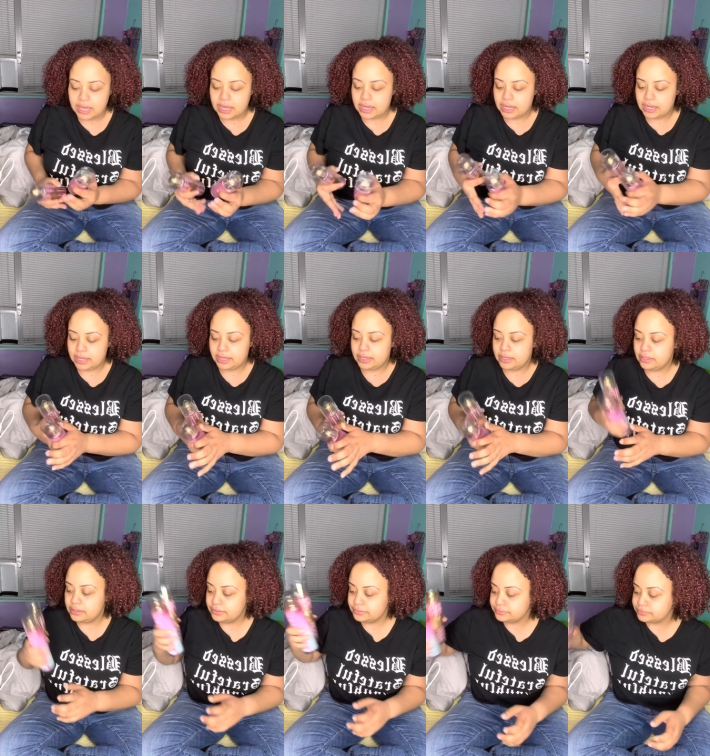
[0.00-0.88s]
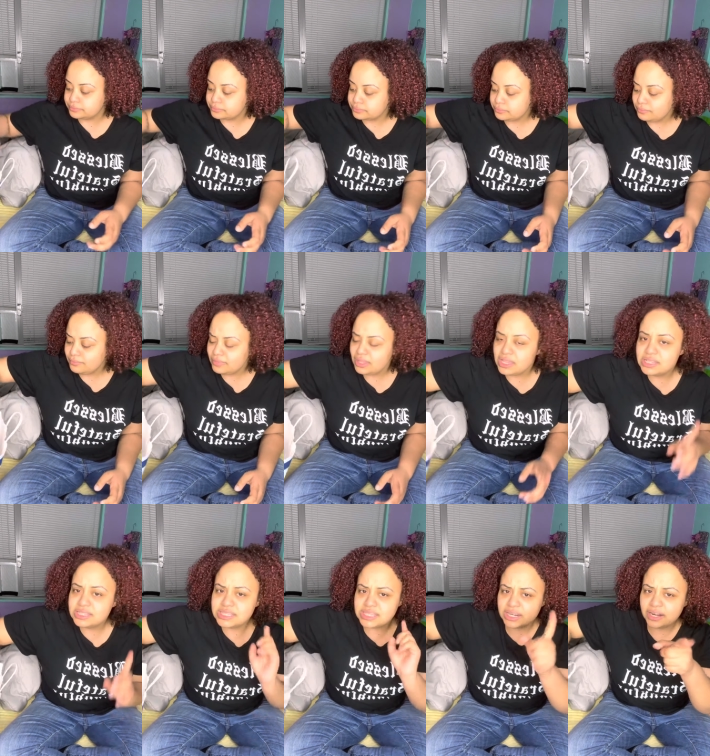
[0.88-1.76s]
I
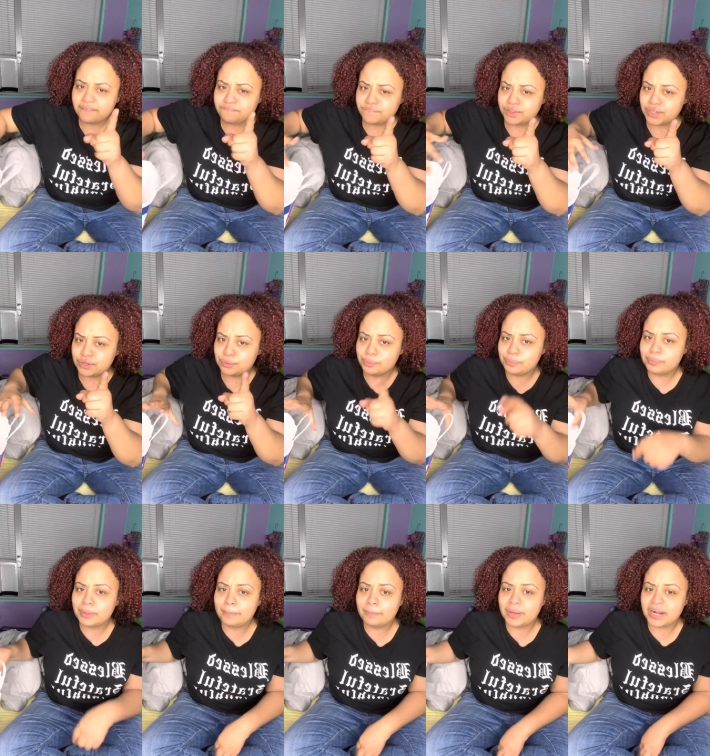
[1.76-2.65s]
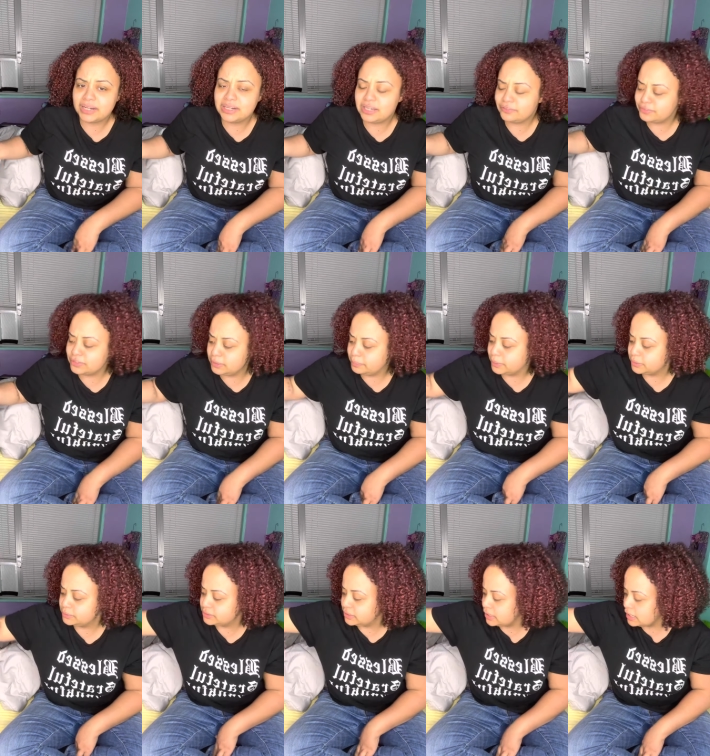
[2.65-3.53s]
didn't film, but I definitely
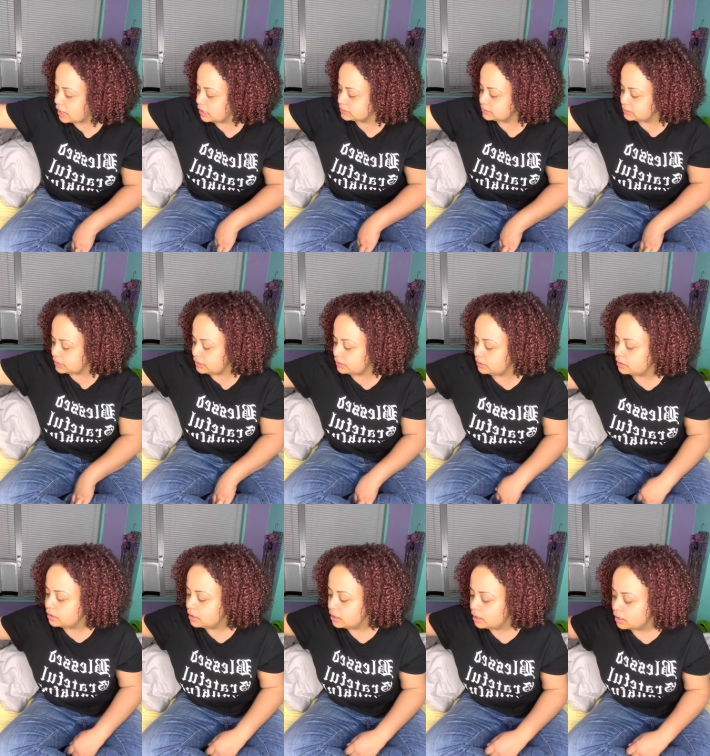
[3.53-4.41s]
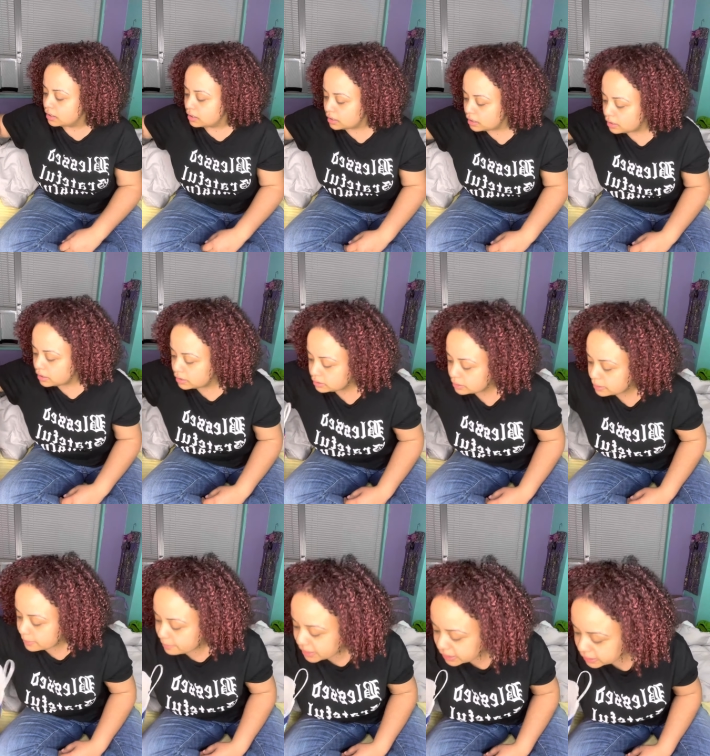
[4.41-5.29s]
posted content on
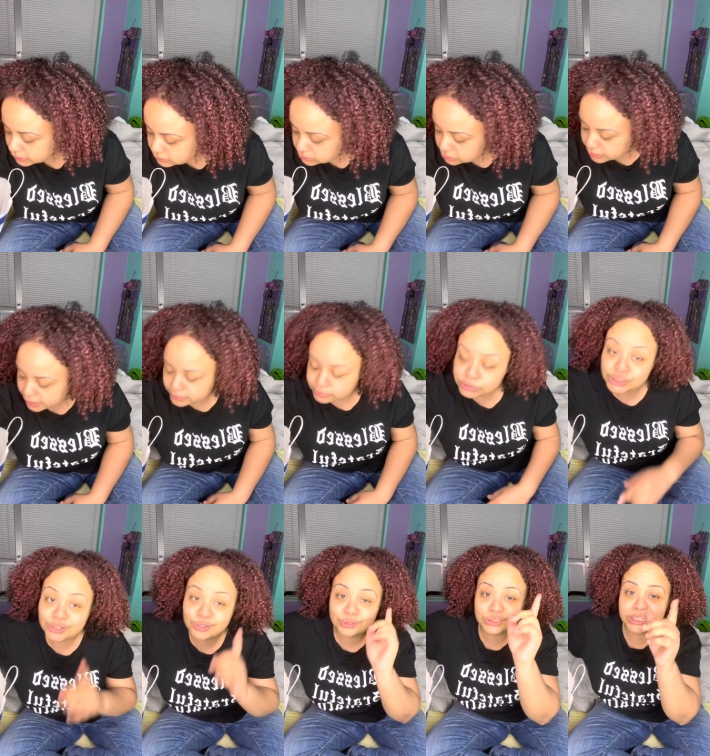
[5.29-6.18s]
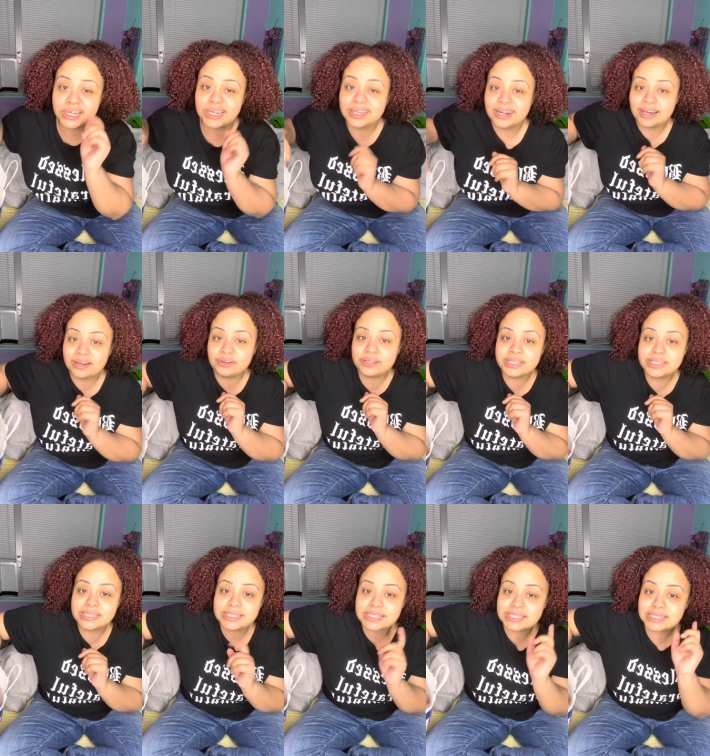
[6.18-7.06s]
my Instagram, so go check it out.
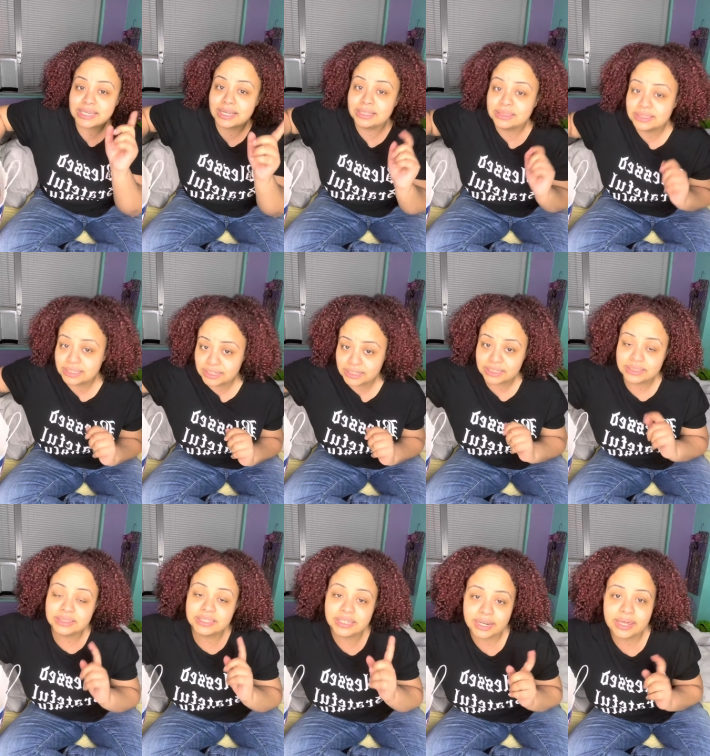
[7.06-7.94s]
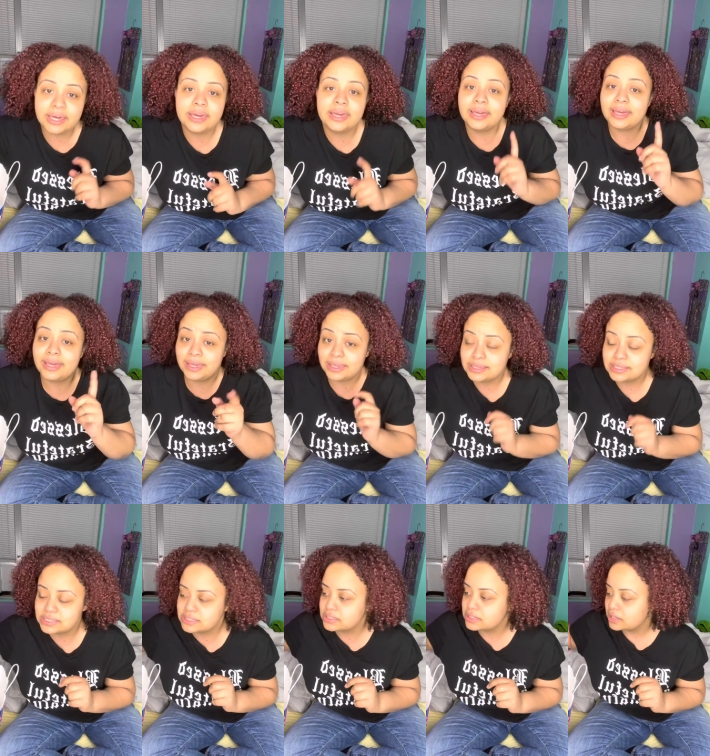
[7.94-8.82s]
It's Aaliyah Lynette
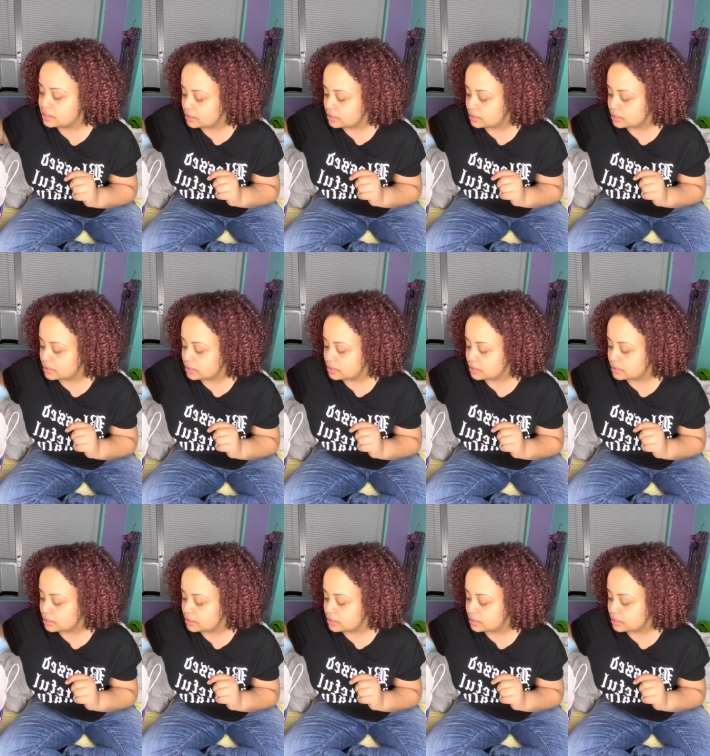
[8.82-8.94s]
X.